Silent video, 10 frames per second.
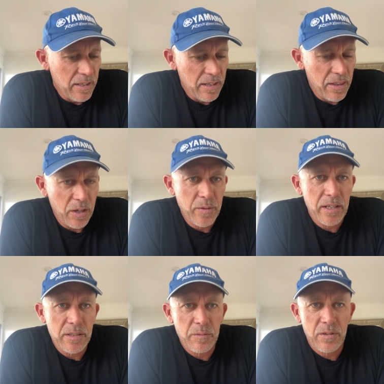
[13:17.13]
I think we
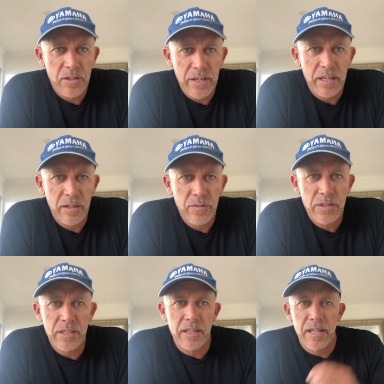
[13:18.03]
got some cracking
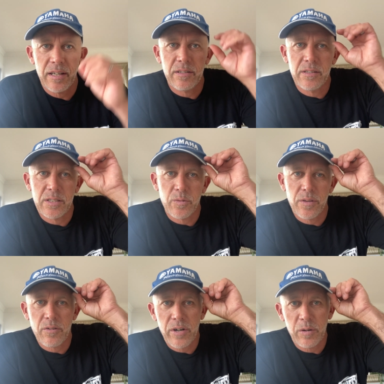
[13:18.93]
fishing ahead just with
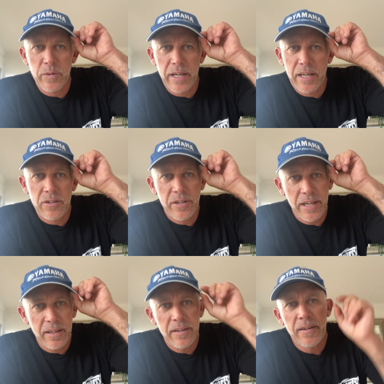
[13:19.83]
the rain we had
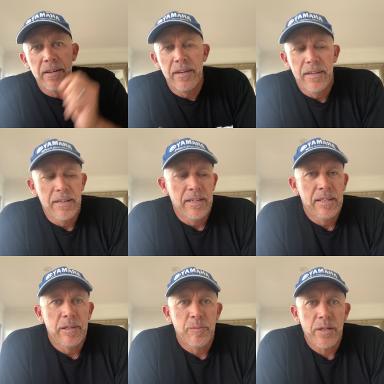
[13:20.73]
already.
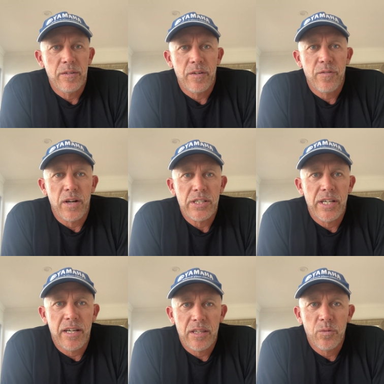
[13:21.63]
Bit of a flush
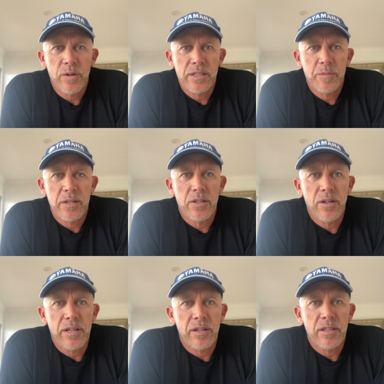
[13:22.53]
out, the water's a bit
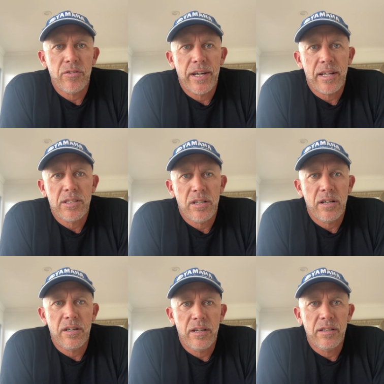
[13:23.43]
dirty on the run out
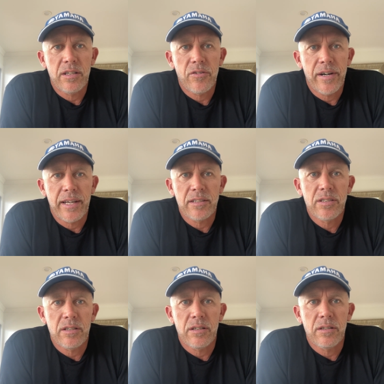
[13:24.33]
tide in the Nerang,
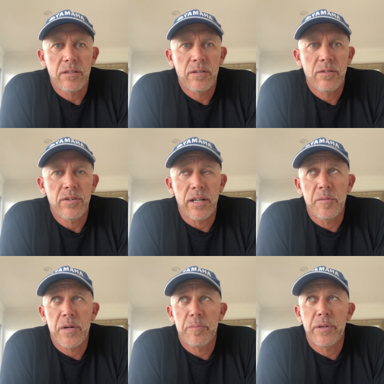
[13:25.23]
so run in
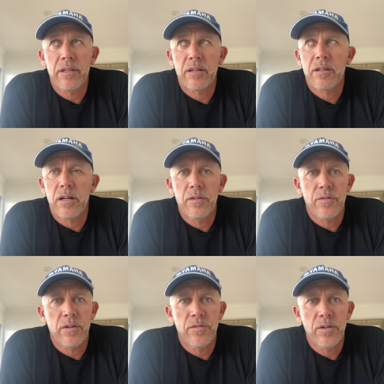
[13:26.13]
might be the go
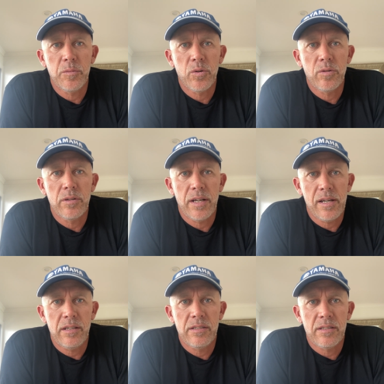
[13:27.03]
for a few more
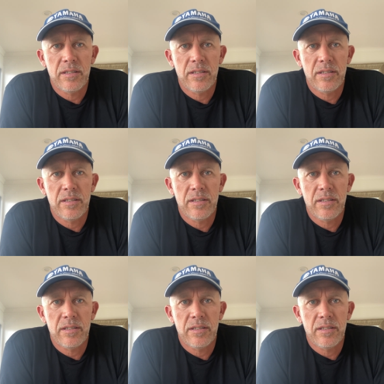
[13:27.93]
days.